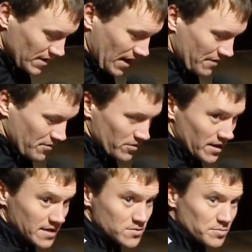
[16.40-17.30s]
Yeah, I thought
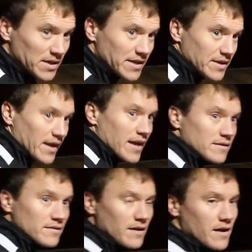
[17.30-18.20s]
the lads were brilliant
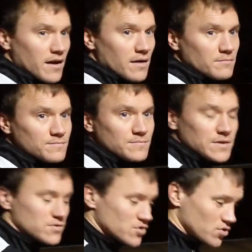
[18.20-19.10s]
again.
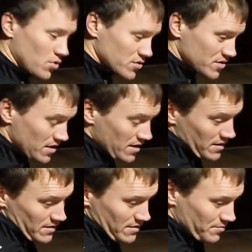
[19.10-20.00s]
It just shows
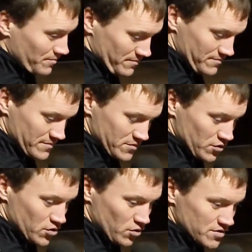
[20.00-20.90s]

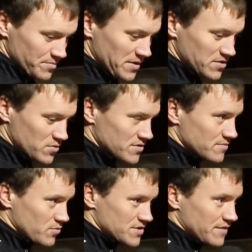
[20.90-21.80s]
the pitch
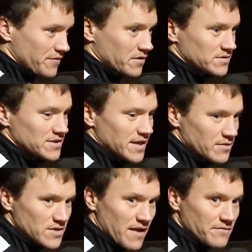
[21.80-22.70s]
was difficult today.
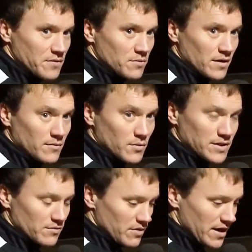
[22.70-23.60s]
It was heavy
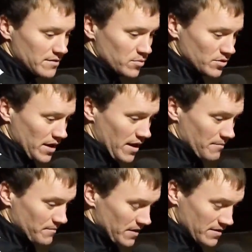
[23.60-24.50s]
with the rain, but
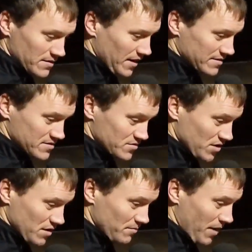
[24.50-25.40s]
the lads
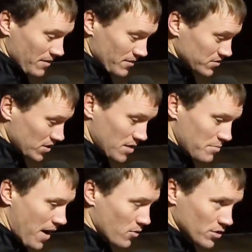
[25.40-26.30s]
just keep
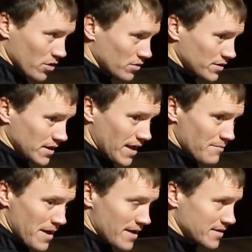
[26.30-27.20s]
powering on, and they
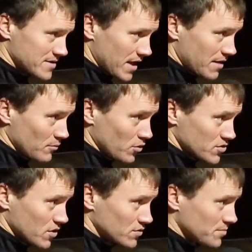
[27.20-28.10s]
get better as the game
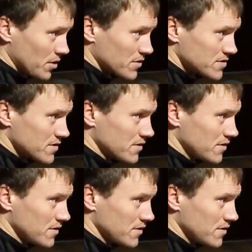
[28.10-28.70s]
goes on. To be honest,